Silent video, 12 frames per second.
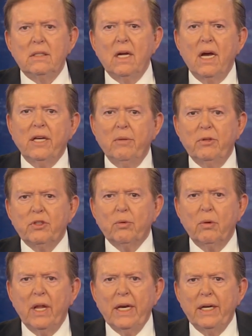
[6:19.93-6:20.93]
documents
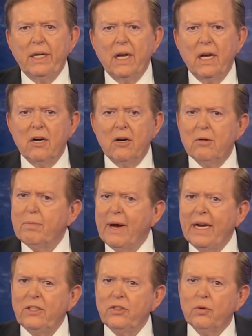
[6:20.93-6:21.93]
related to Hunter
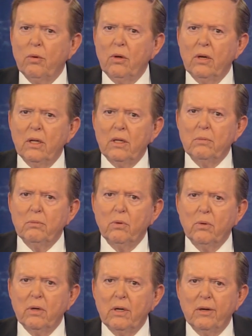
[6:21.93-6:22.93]
Biden's role on the
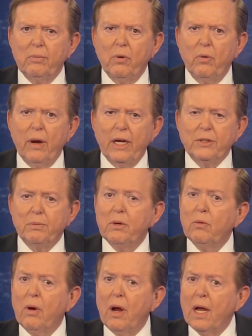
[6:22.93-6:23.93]
board of
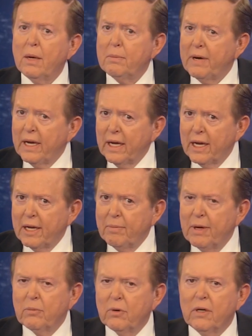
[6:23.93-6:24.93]
Burisma. Romney, a
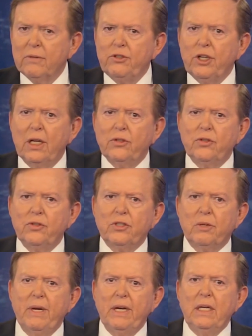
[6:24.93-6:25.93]
member of Johnson's
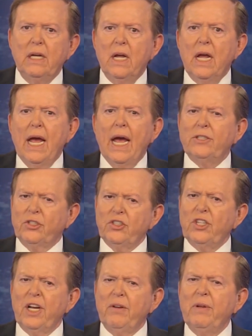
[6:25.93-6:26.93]
committee, hasn't
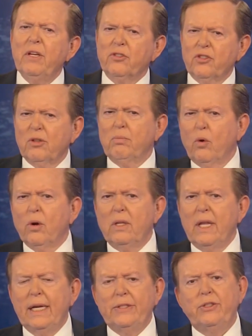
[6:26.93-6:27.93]
said if he'll
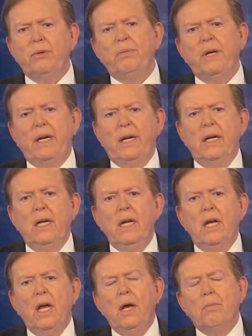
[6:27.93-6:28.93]
support that subpoena.
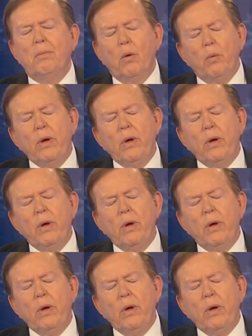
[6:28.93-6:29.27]
But